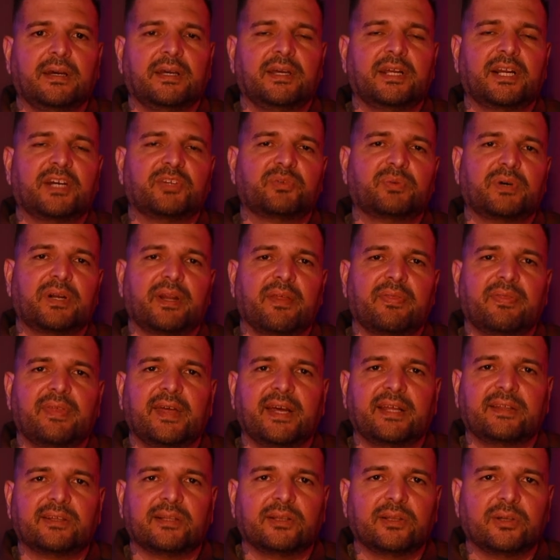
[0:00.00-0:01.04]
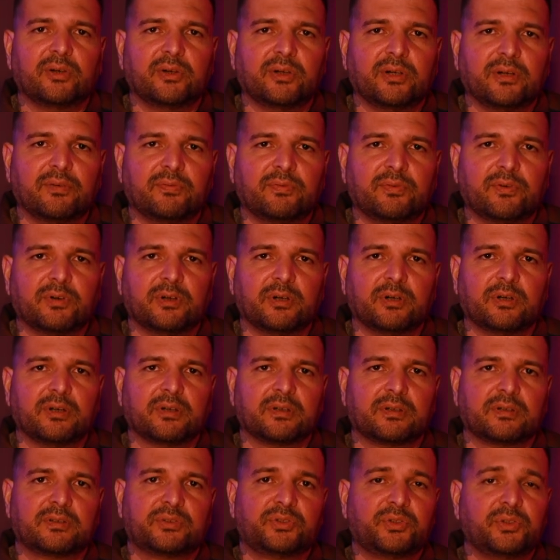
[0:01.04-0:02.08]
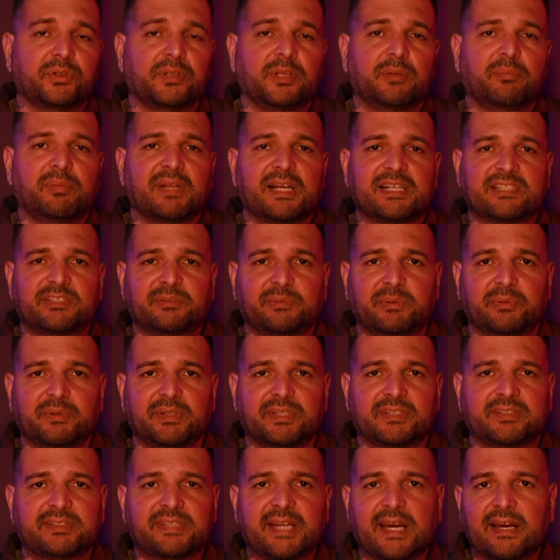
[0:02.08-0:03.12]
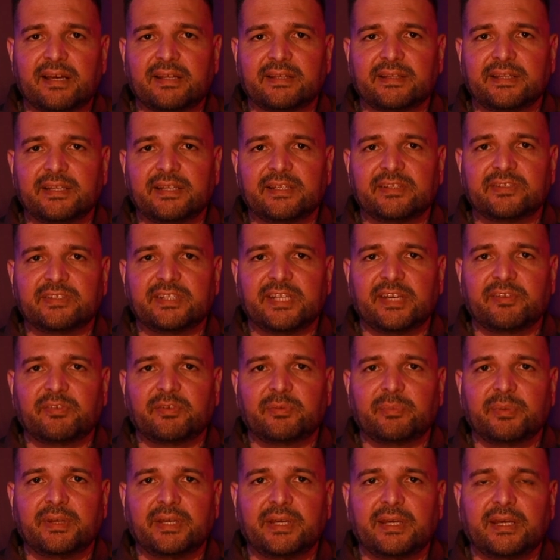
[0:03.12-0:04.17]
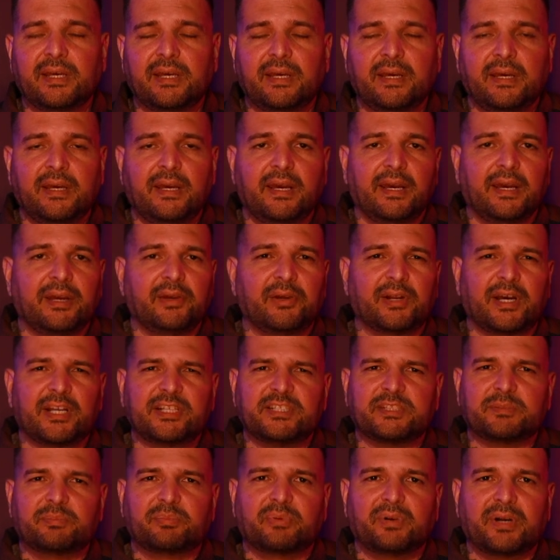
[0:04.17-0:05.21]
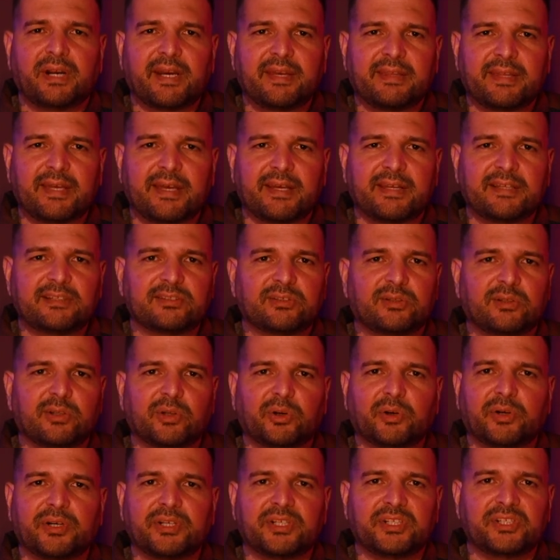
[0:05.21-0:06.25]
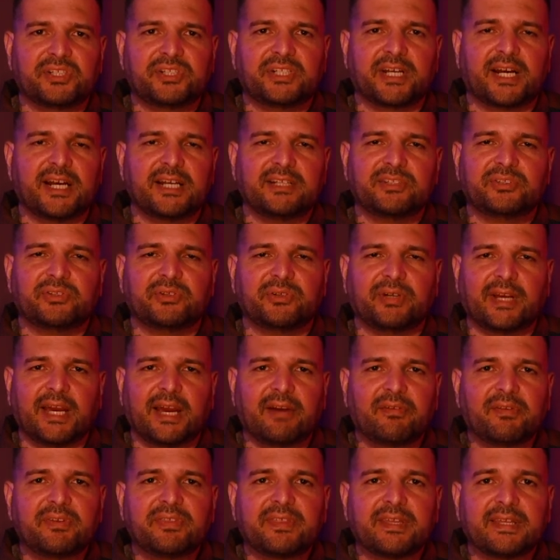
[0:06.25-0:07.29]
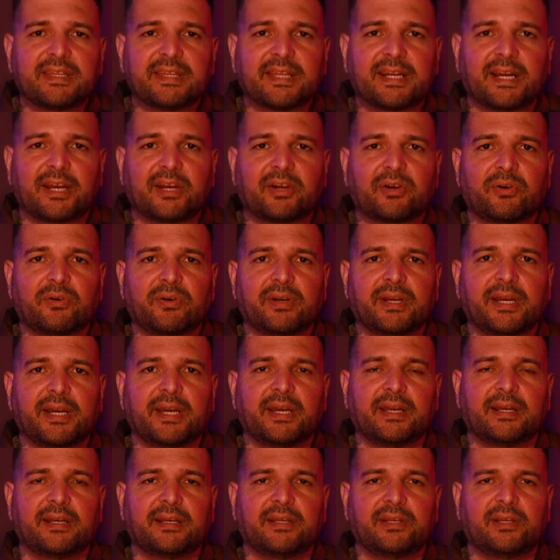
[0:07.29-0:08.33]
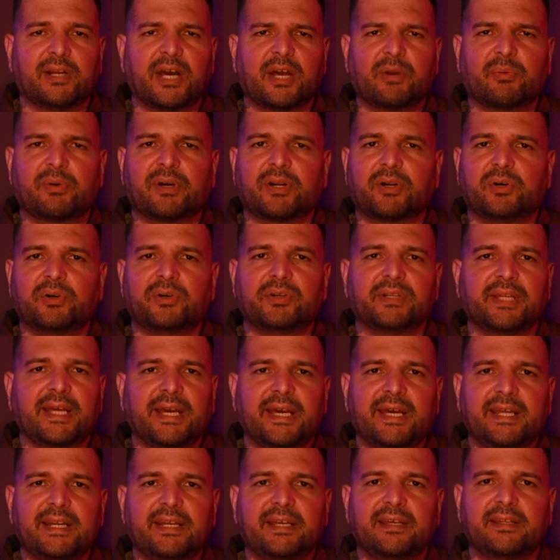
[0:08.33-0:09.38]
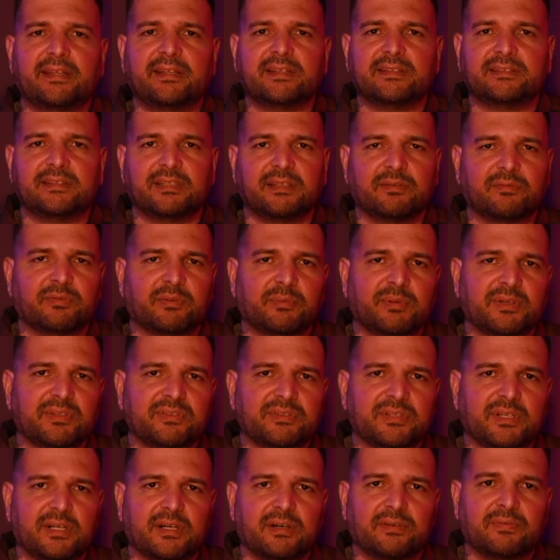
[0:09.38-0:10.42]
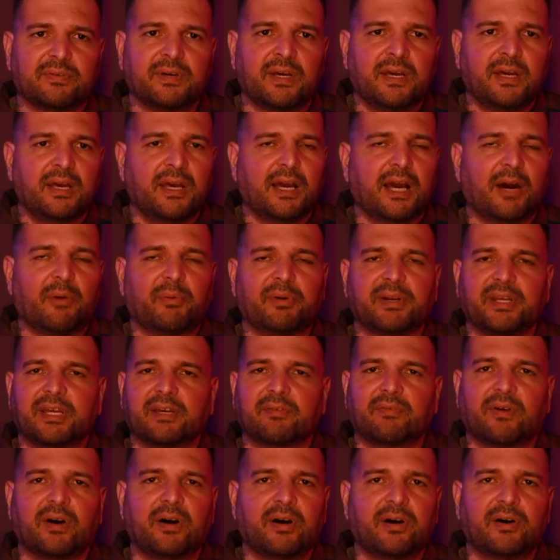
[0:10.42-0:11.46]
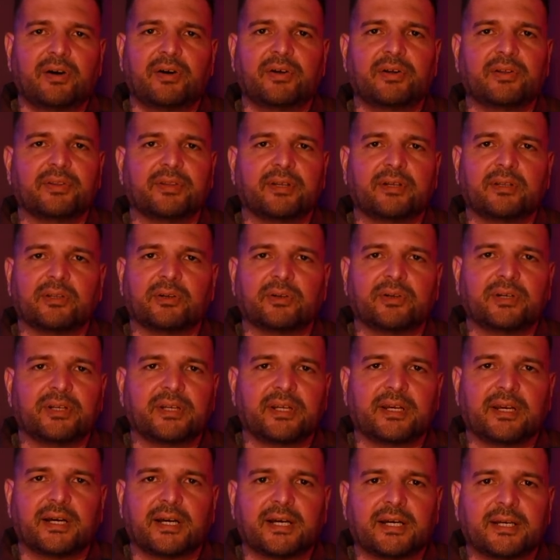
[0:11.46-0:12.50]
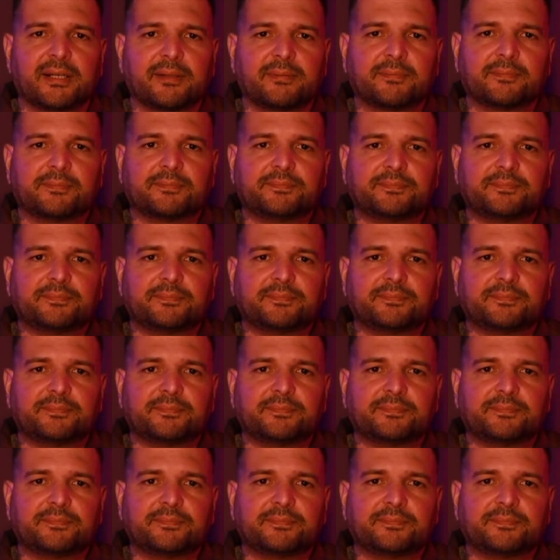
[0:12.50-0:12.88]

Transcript: You know, I just want to thank the Lord for truly blessing me with His talent that He has given me. You know, I just pray that His glory just shines through everything that I create. You know, I don't want to hold any of this in for myself. I want to give all the glory to God.